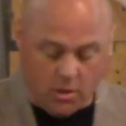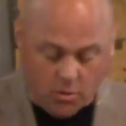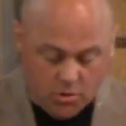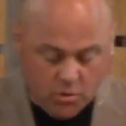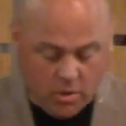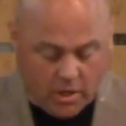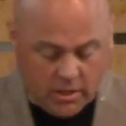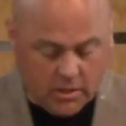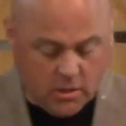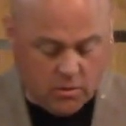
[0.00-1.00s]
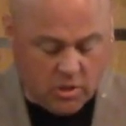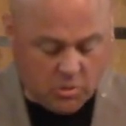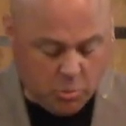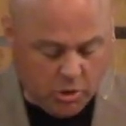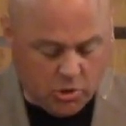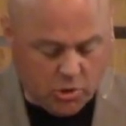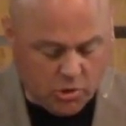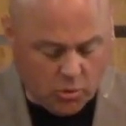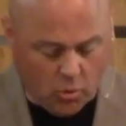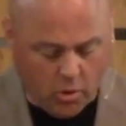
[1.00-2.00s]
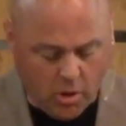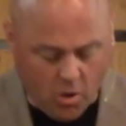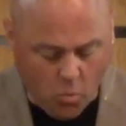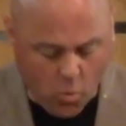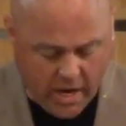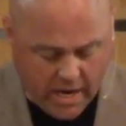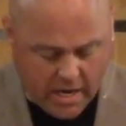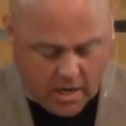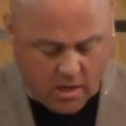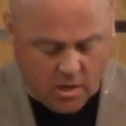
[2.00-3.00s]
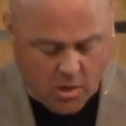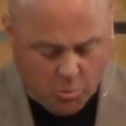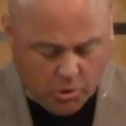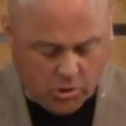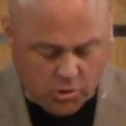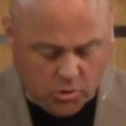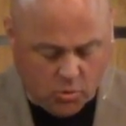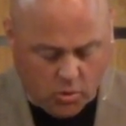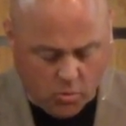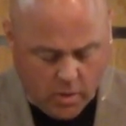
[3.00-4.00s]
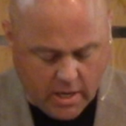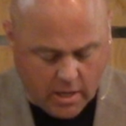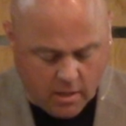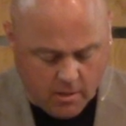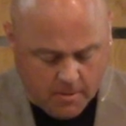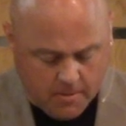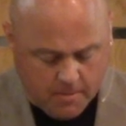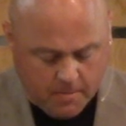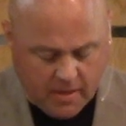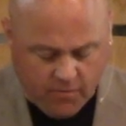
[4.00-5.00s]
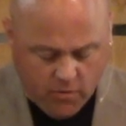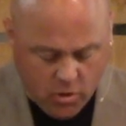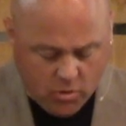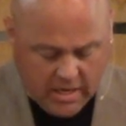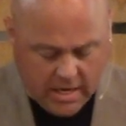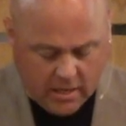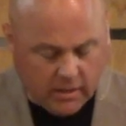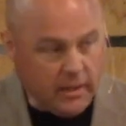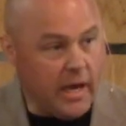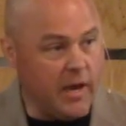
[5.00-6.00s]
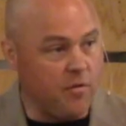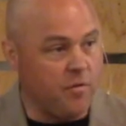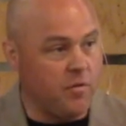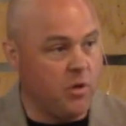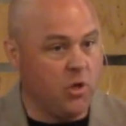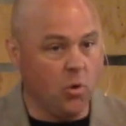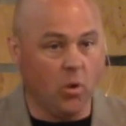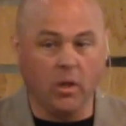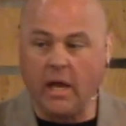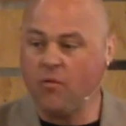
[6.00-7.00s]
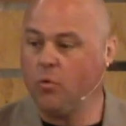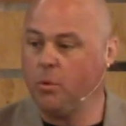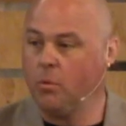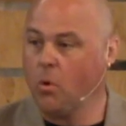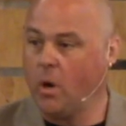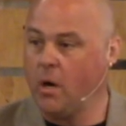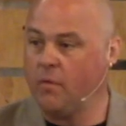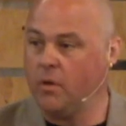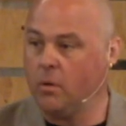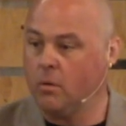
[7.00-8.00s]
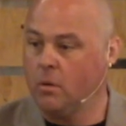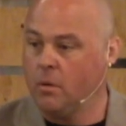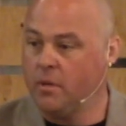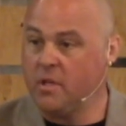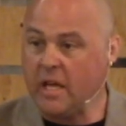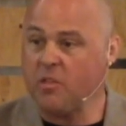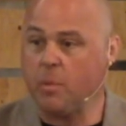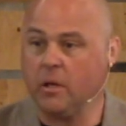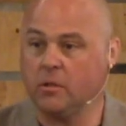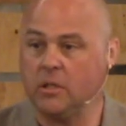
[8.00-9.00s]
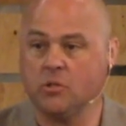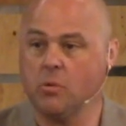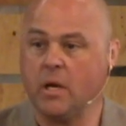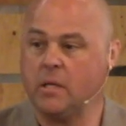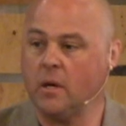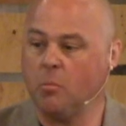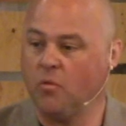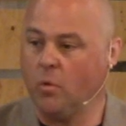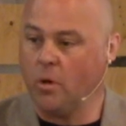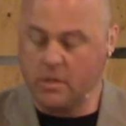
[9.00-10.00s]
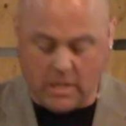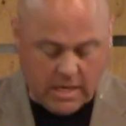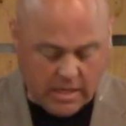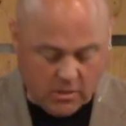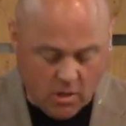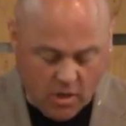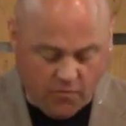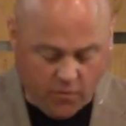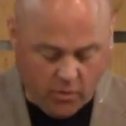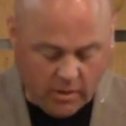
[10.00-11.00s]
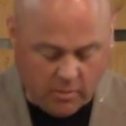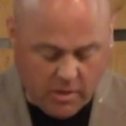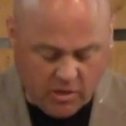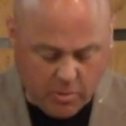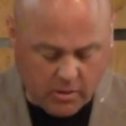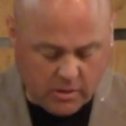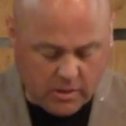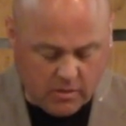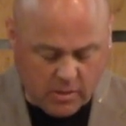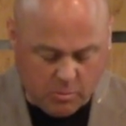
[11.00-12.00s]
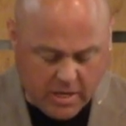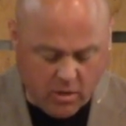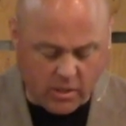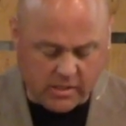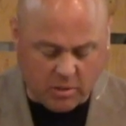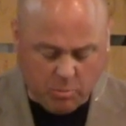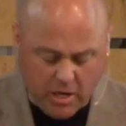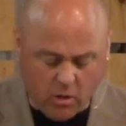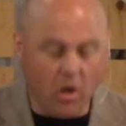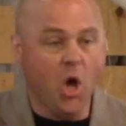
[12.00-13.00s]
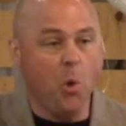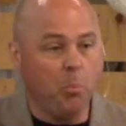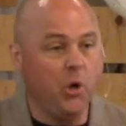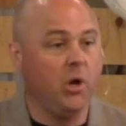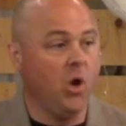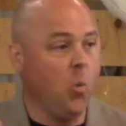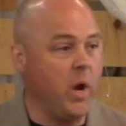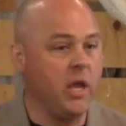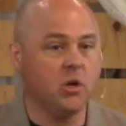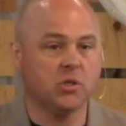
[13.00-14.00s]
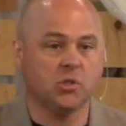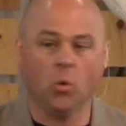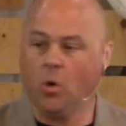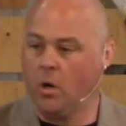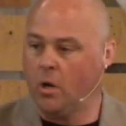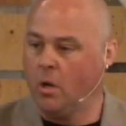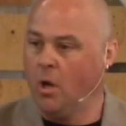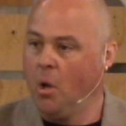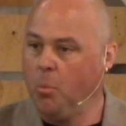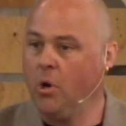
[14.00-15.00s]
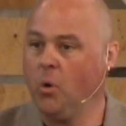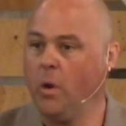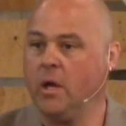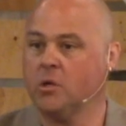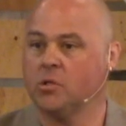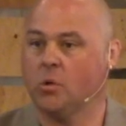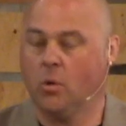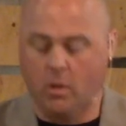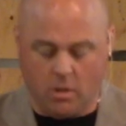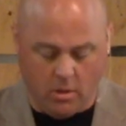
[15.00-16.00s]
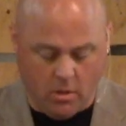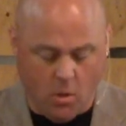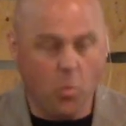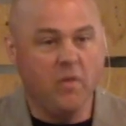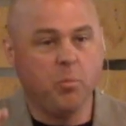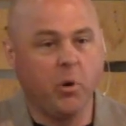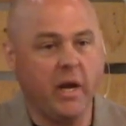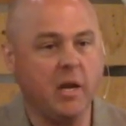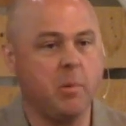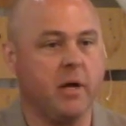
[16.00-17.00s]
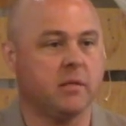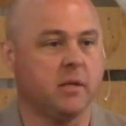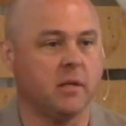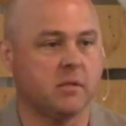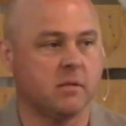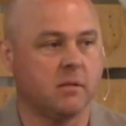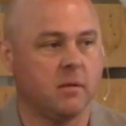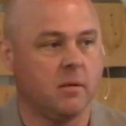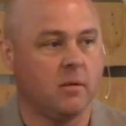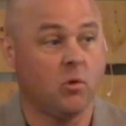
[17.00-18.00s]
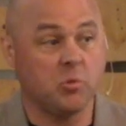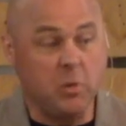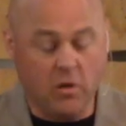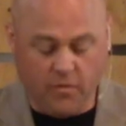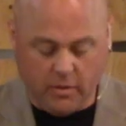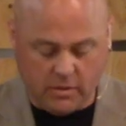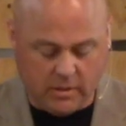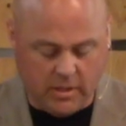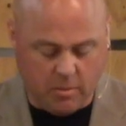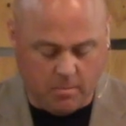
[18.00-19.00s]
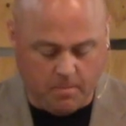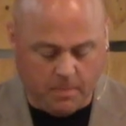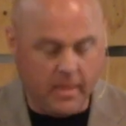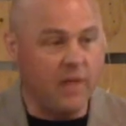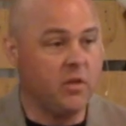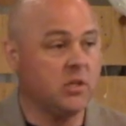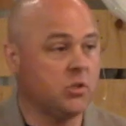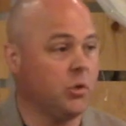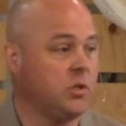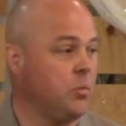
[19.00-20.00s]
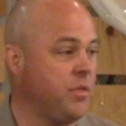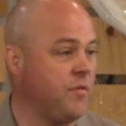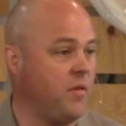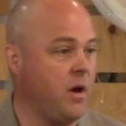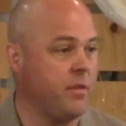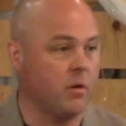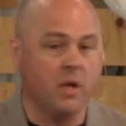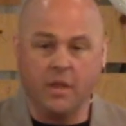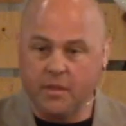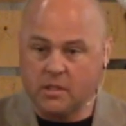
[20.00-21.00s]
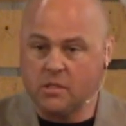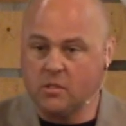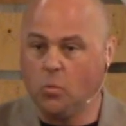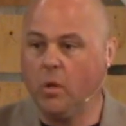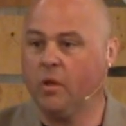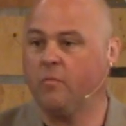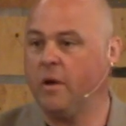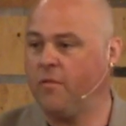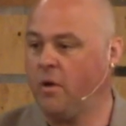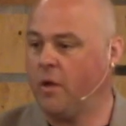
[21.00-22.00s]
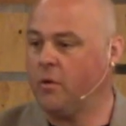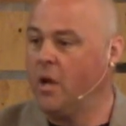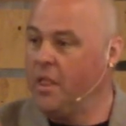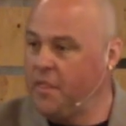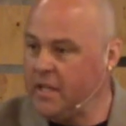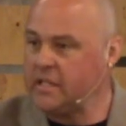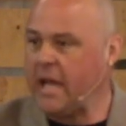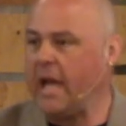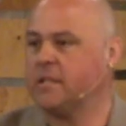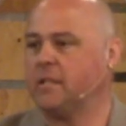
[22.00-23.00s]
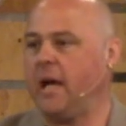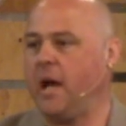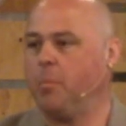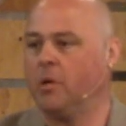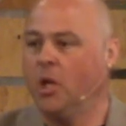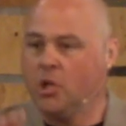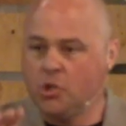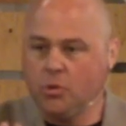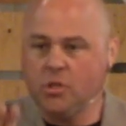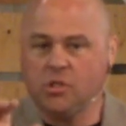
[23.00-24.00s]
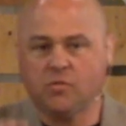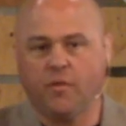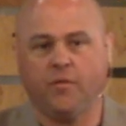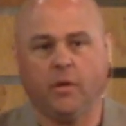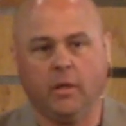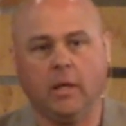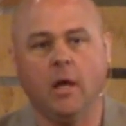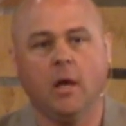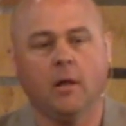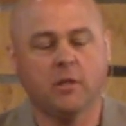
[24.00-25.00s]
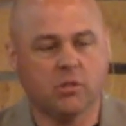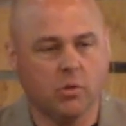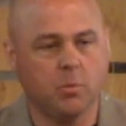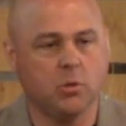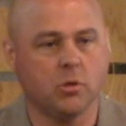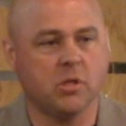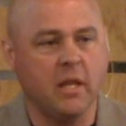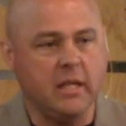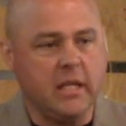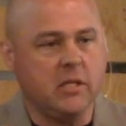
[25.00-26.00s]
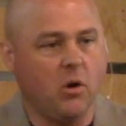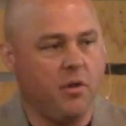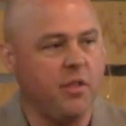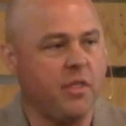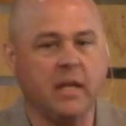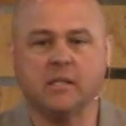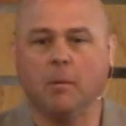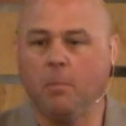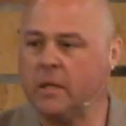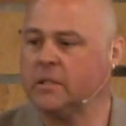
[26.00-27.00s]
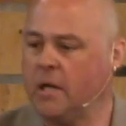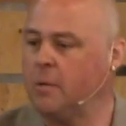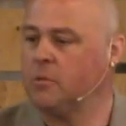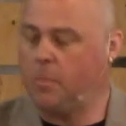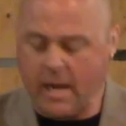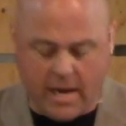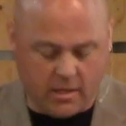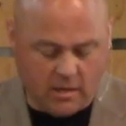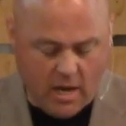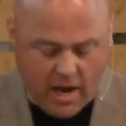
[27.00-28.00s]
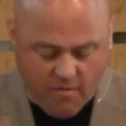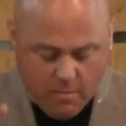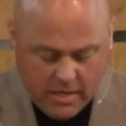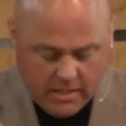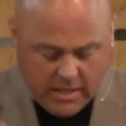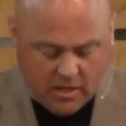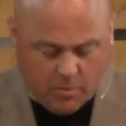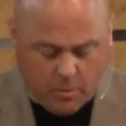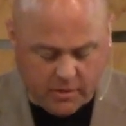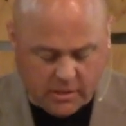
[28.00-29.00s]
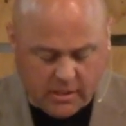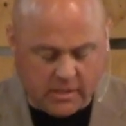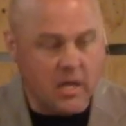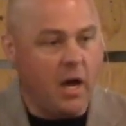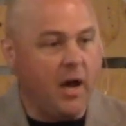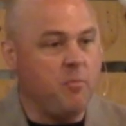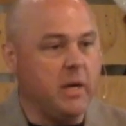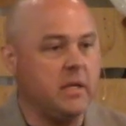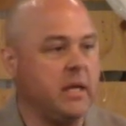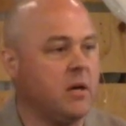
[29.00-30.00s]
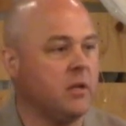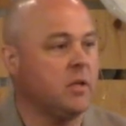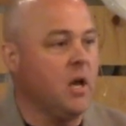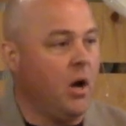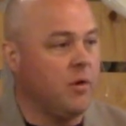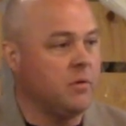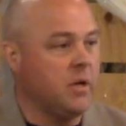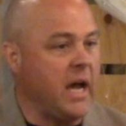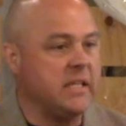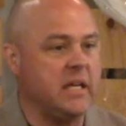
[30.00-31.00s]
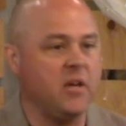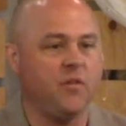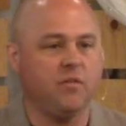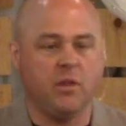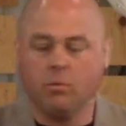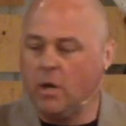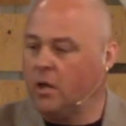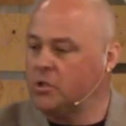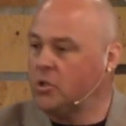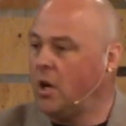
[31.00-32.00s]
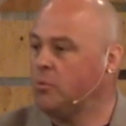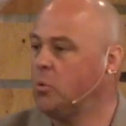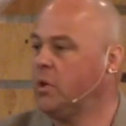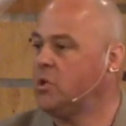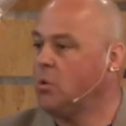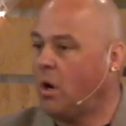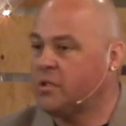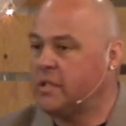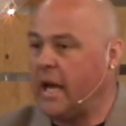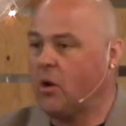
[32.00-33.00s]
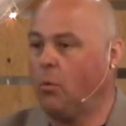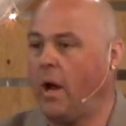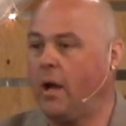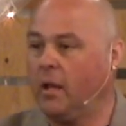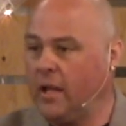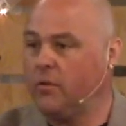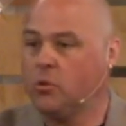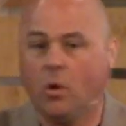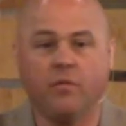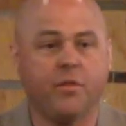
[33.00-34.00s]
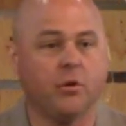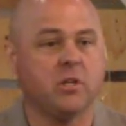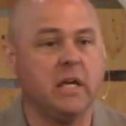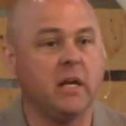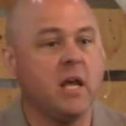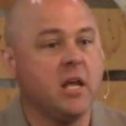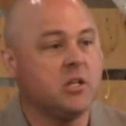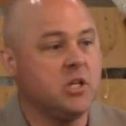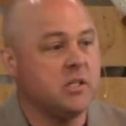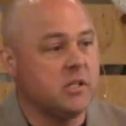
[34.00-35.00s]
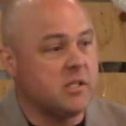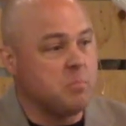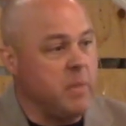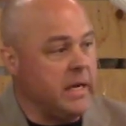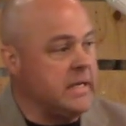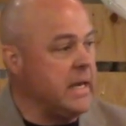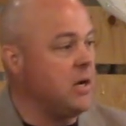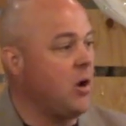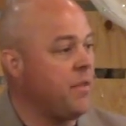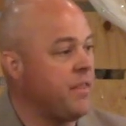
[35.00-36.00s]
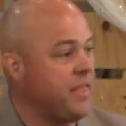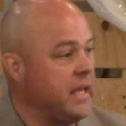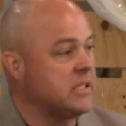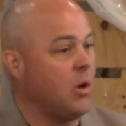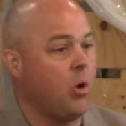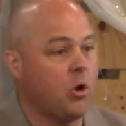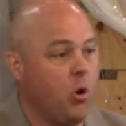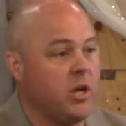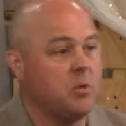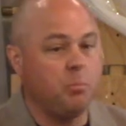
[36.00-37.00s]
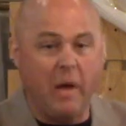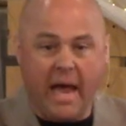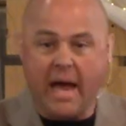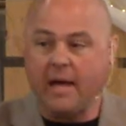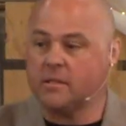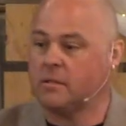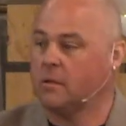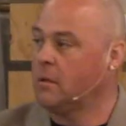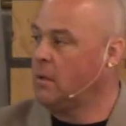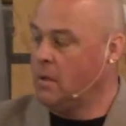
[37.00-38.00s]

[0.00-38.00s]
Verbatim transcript: You do not need to do this. Put your sword away. Put your sword away. If you take a life, your life will be required of you. The death penalty is right there before us. He's inferring the death penalty to Peter. He's saying, Peter, put away your sword. Put away your sword. We've prayed about this. Of course, Peter fell asleep. I've consulted with the Father. This is the will of my Father. This has to happen. Judas is fulfilling the scriptures. These are the things that must come to pass. I've meditated upon these things. I've meditated on, on Isaiah 53, on Psalm 22, on Zechariah 11, 12, and 13. Jesus has meditated on the things that are going to pass.